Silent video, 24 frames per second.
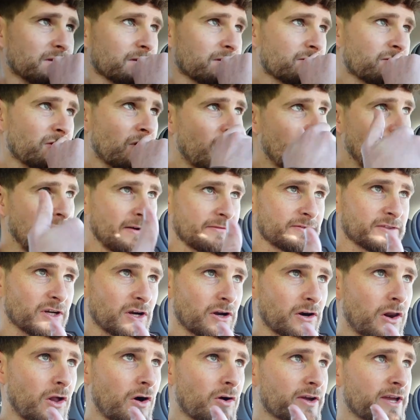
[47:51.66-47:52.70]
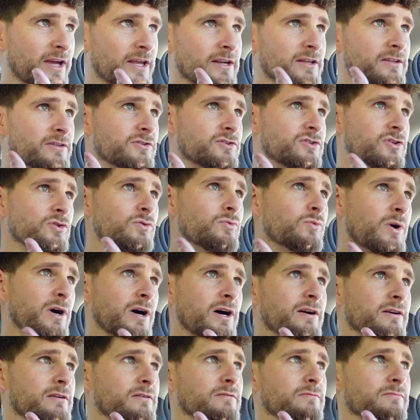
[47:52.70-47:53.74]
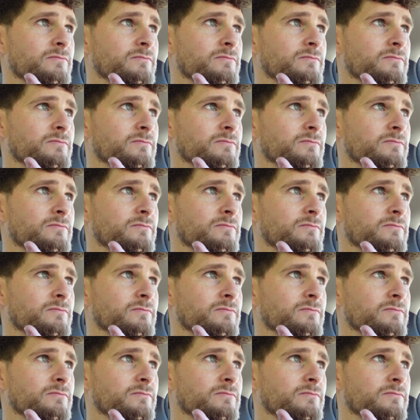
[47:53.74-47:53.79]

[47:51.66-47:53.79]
not have to clock in and do work